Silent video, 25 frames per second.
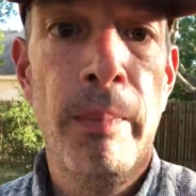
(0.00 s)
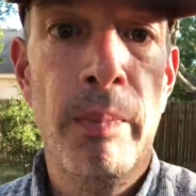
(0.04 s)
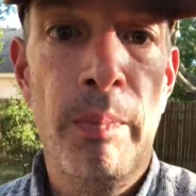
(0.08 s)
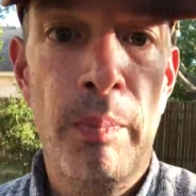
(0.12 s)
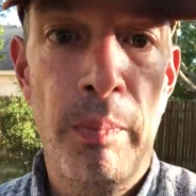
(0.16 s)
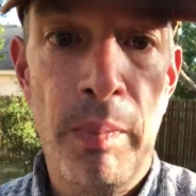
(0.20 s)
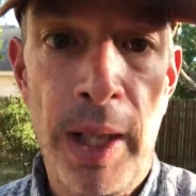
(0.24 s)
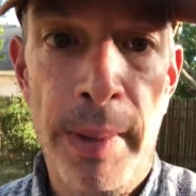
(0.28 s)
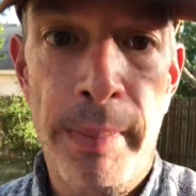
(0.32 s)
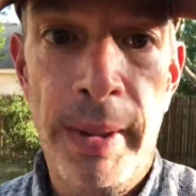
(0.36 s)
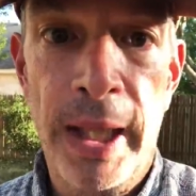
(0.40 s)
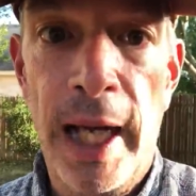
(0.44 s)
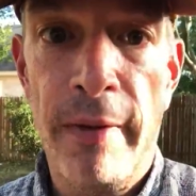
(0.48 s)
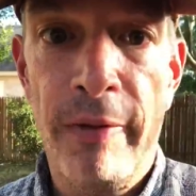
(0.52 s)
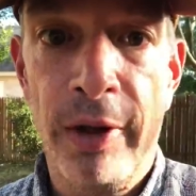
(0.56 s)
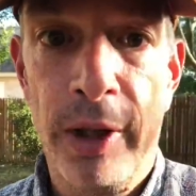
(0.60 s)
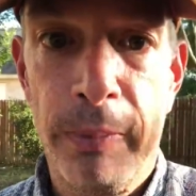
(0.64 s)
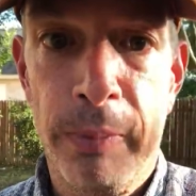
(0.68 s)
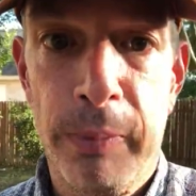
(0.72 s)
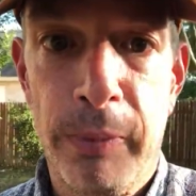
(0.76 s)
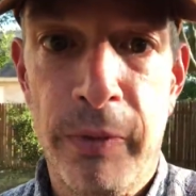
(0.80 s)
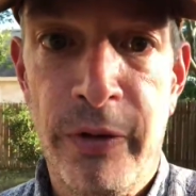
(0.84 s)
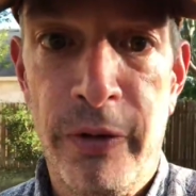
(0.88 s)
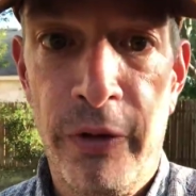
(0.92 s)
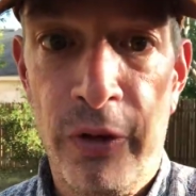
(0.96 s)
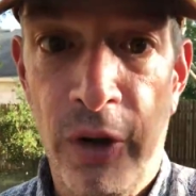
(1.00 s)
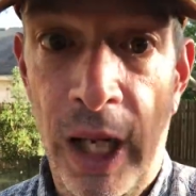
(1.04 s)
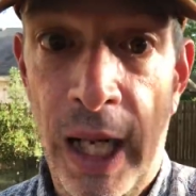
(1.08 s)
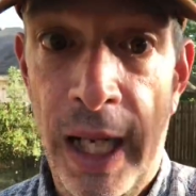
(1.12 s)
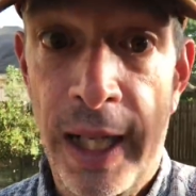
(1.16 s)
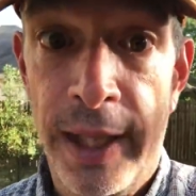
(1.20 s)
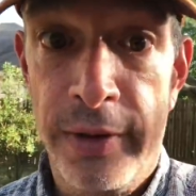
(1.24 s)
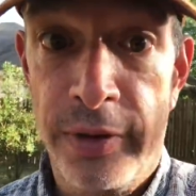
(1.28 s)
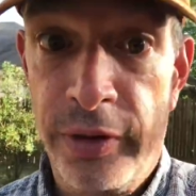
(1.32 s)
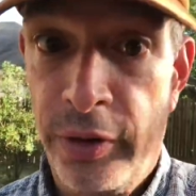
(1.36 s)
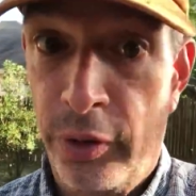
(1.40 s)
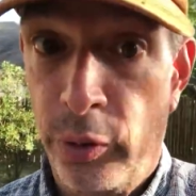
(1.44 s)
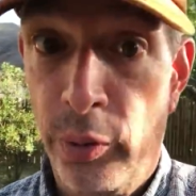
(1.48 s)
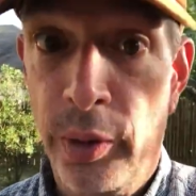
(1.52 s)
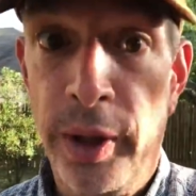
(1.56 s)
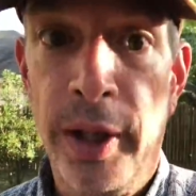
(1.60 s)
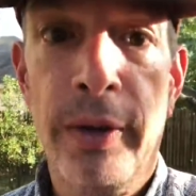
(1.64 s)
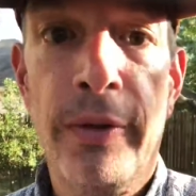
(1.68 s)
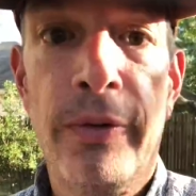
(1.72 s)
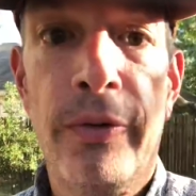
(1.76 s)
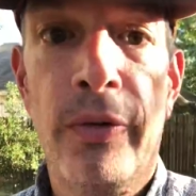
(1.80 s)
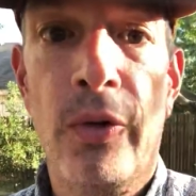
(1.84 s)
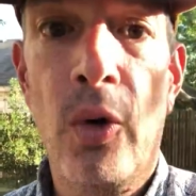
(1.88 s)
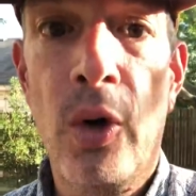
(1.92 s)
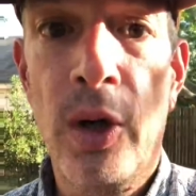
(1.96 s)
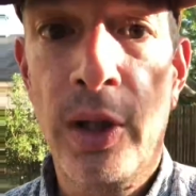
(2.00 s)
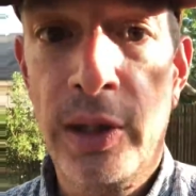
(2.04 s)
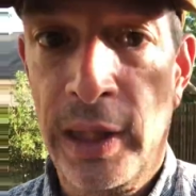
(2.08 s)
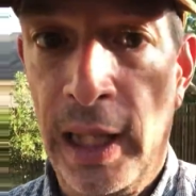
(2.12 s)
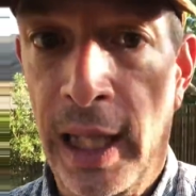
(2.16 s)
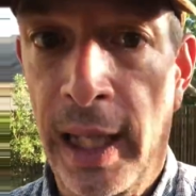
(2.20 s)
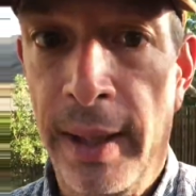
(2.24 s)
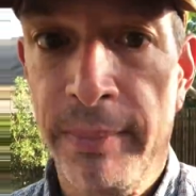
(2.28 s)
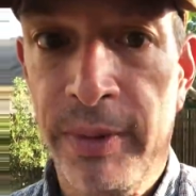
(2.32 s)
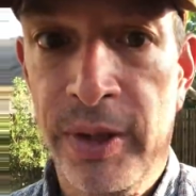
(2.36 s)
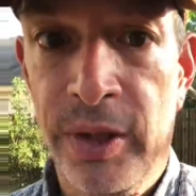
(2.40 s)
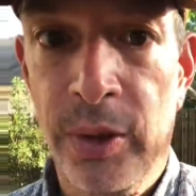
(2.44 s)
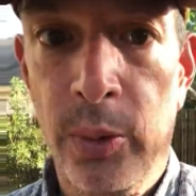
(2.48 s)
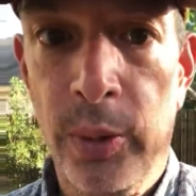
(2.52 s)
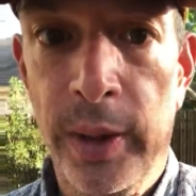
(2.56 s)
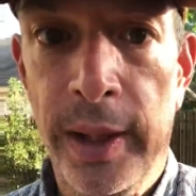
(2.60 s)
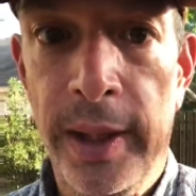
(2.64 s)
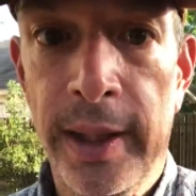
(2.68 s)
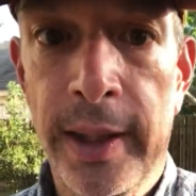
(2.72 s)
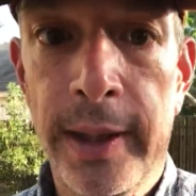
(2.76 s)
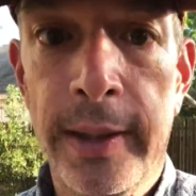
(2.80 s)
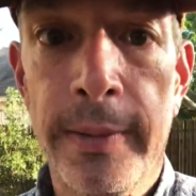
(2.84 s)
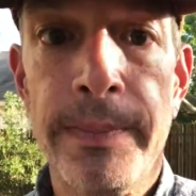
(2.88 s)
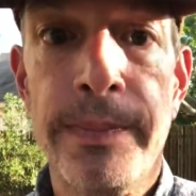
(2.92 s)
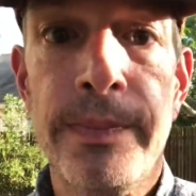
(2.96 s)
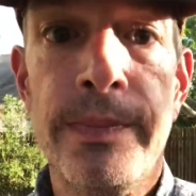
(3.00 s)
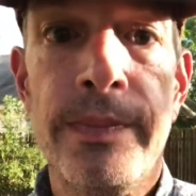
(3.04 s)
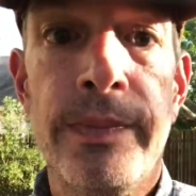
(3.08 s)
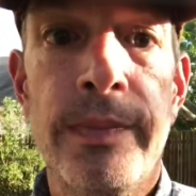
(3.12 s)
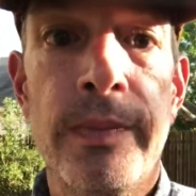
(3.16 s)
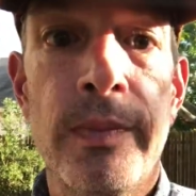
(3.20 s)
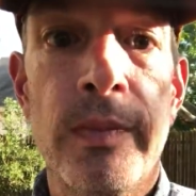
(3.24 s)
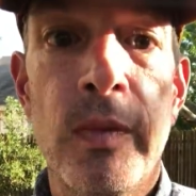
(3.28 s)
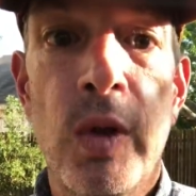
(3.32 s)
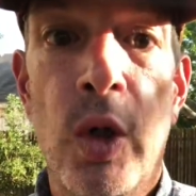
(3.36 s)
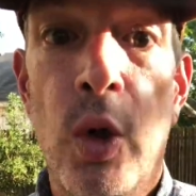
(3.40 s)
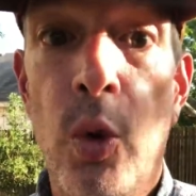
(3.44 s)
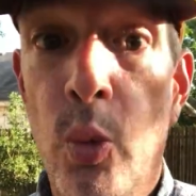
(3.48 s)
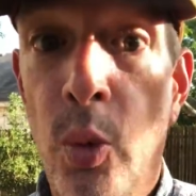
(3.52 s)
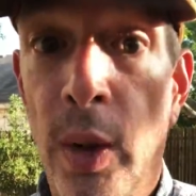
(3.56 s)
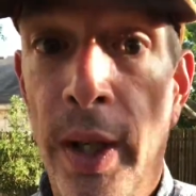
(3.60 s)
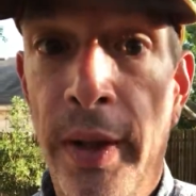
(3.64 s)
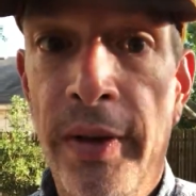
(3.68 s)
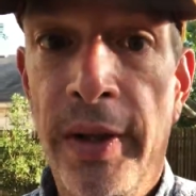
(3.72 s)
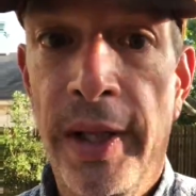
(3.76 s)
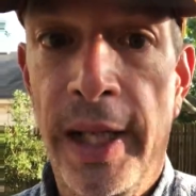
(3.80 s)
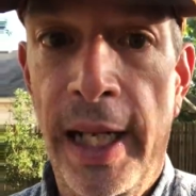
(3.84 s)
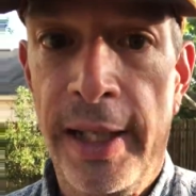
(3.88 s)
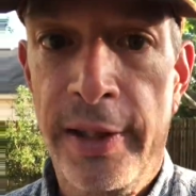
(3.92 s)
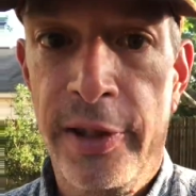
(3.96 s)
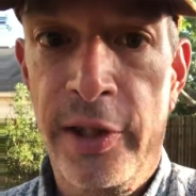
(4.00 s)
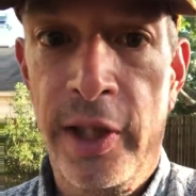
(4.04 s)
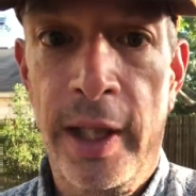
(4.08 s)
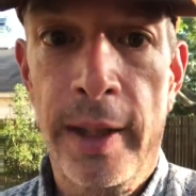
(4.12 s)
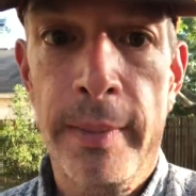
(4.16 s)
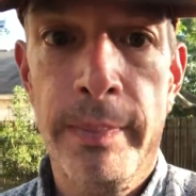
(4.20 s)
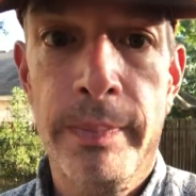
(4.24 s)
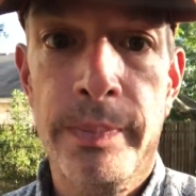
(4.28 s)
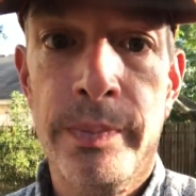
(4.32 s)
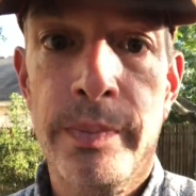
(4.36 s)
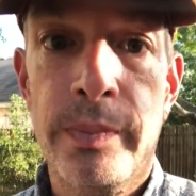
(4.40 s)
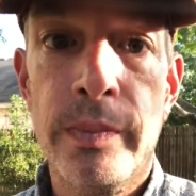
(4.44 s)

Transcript: maybe having fries 3 or 4 times a week with ketchup,